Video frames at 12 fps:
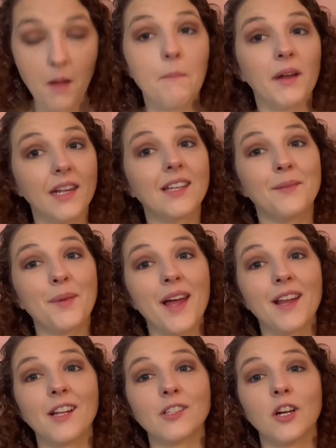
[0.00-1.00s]
I did buy it
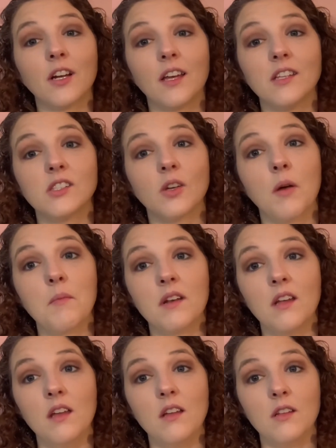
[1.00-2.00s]
at Target, so I'm going
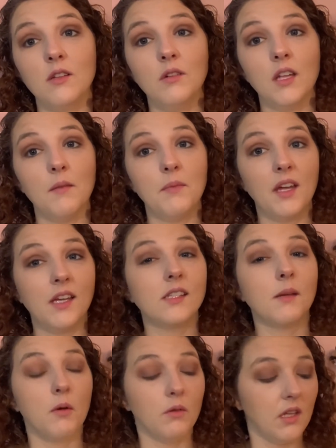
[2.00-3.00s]
to include it because
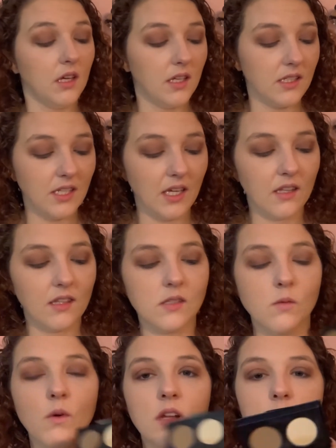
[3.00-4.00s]
I'm only going to take this
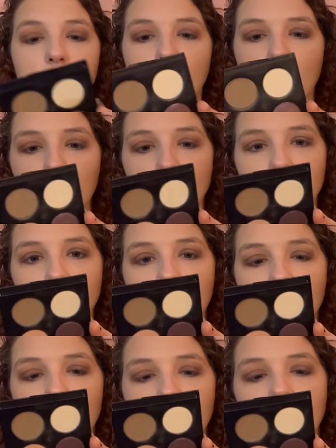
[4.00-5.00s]
one purple shade.